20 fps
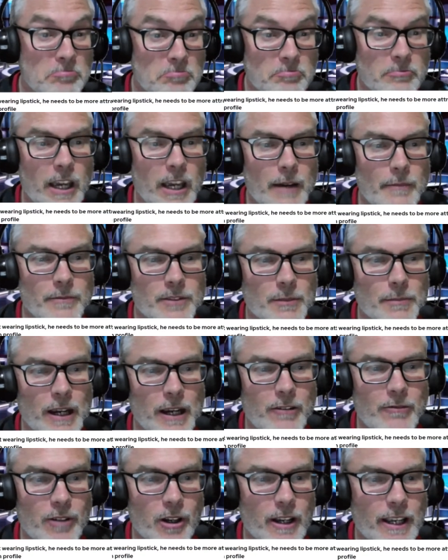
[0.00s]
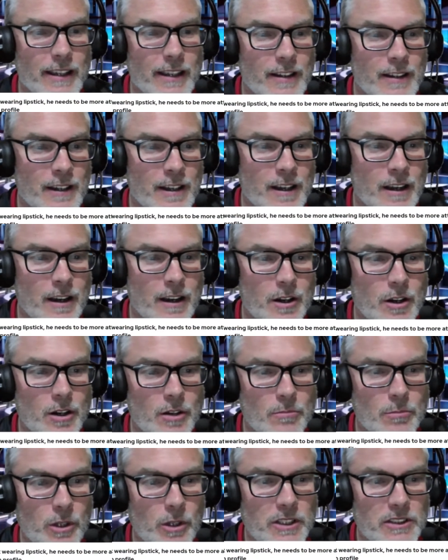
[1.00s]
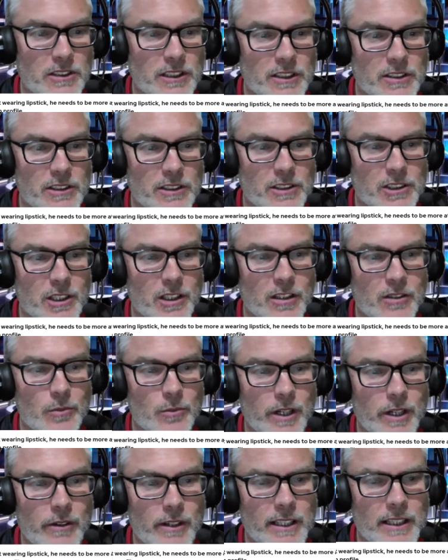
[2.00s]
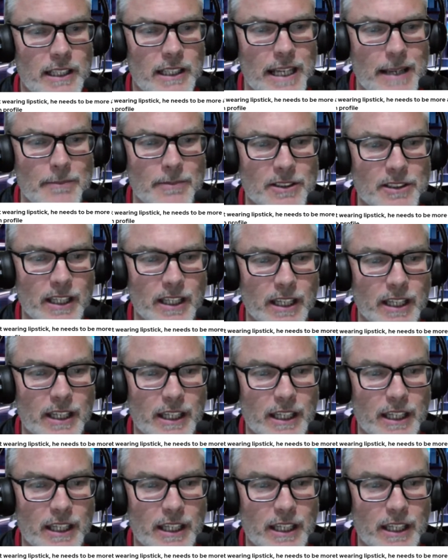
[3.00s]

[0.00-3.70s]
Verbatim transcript: Yeah, it's about right. Uh, Moyes needs to start wearing lipstick.